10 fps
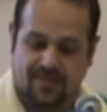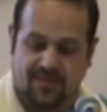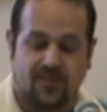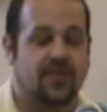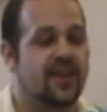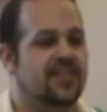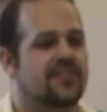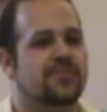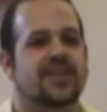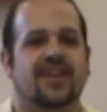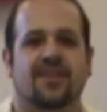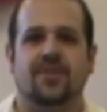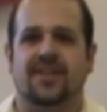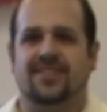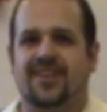Okay, this man had
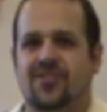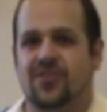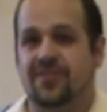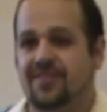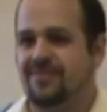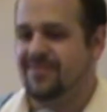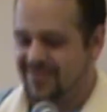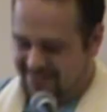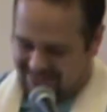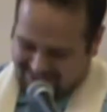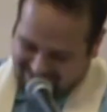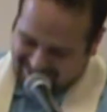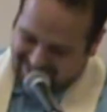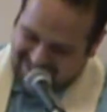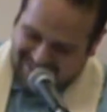my attention.
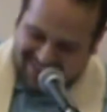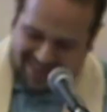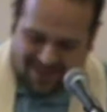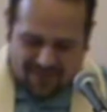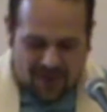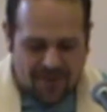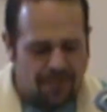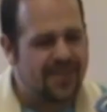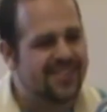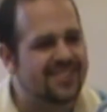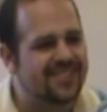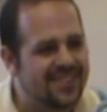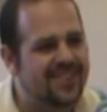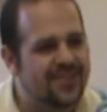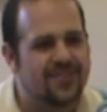Of all the places
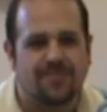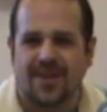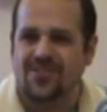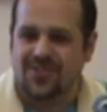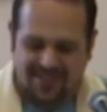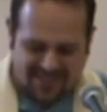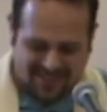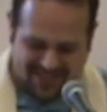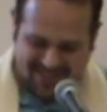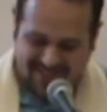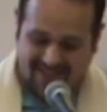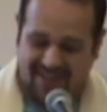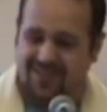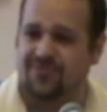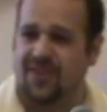he could have mentioned,
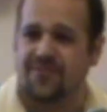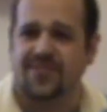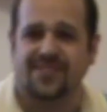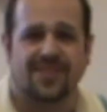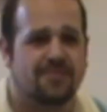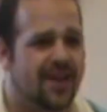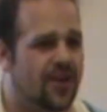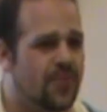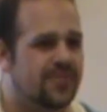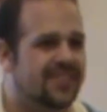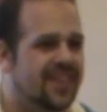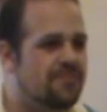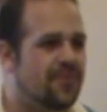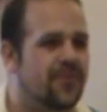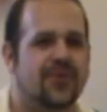he's referencing my home
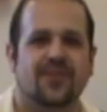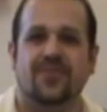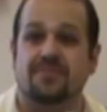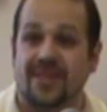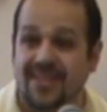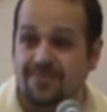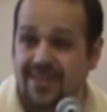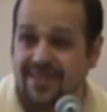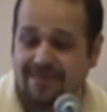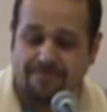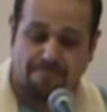state before even meeting me?